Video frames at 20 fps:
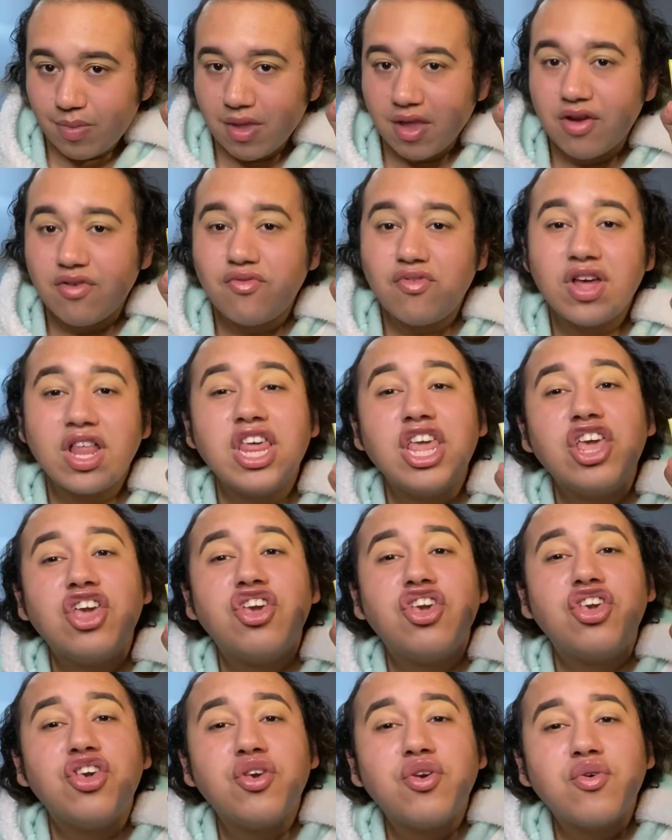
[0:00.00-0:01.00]
Really
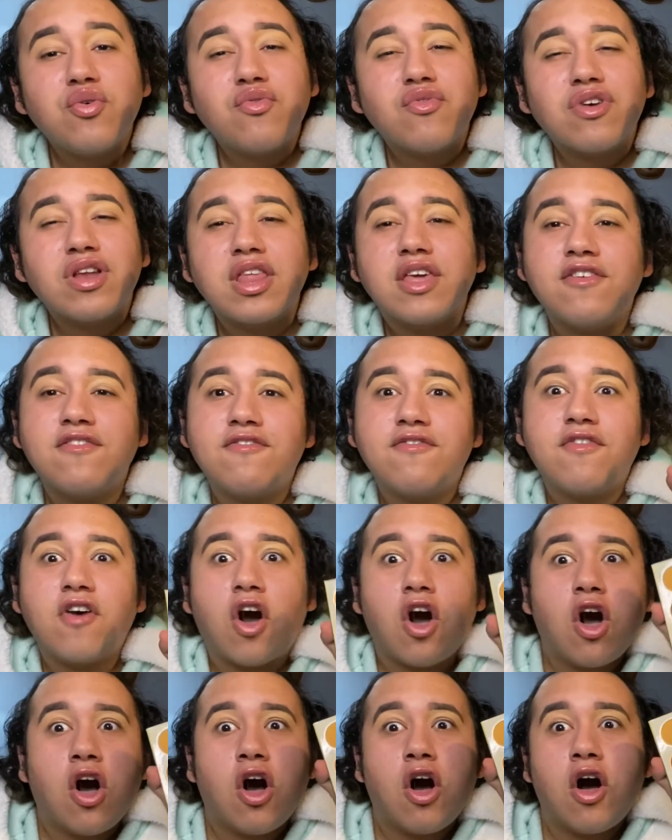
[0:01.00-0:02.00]
cute, really
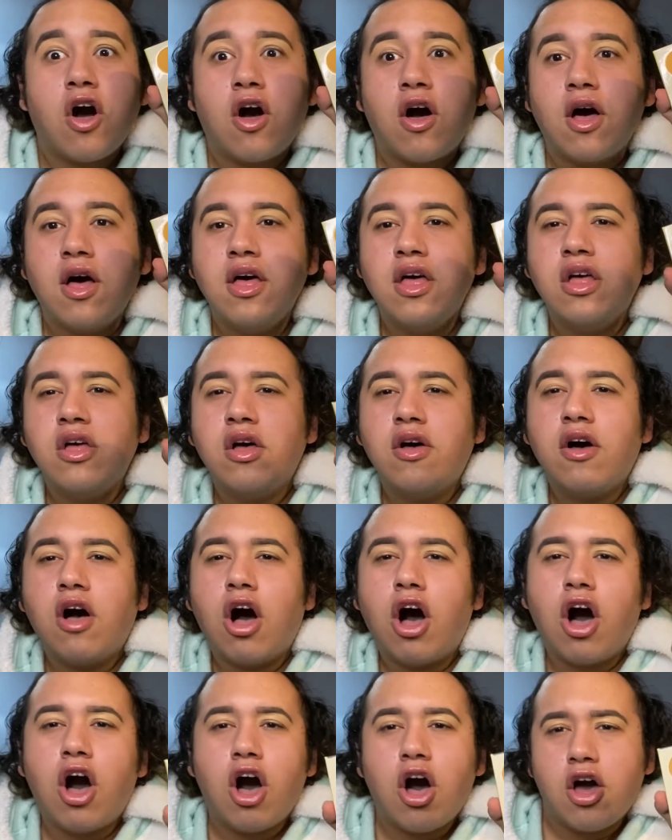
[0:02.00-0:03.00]
fall,
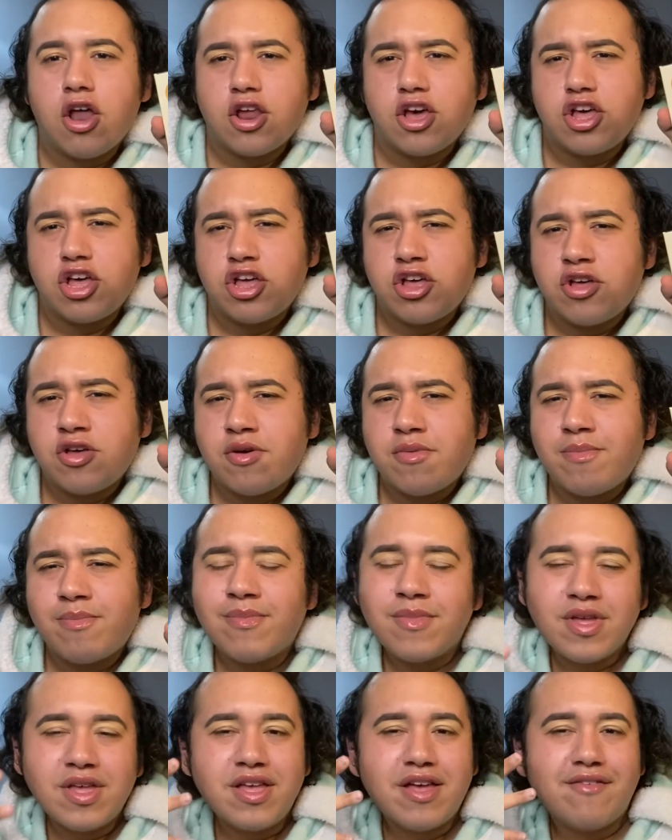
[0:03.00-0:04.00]
autumn.
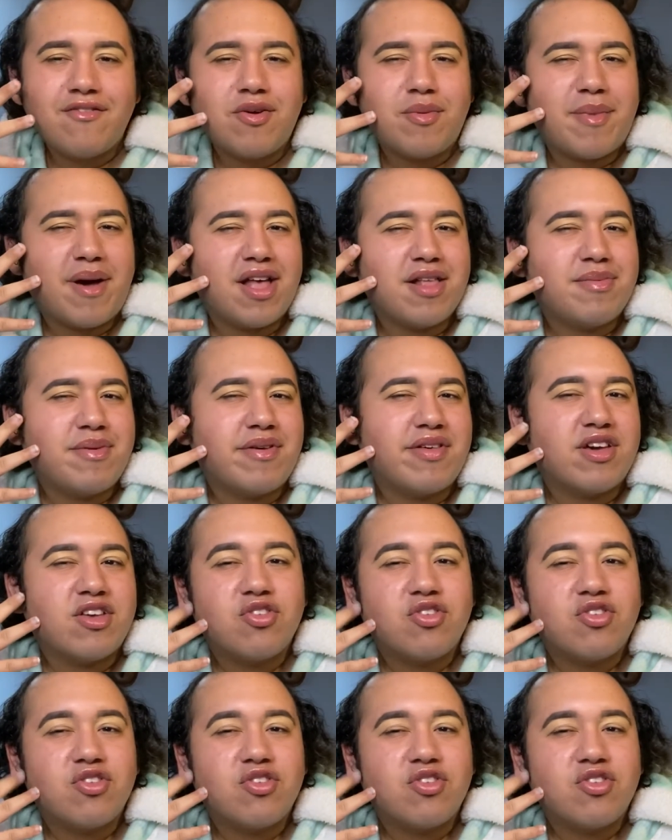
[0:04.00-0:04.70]
It reminds me of like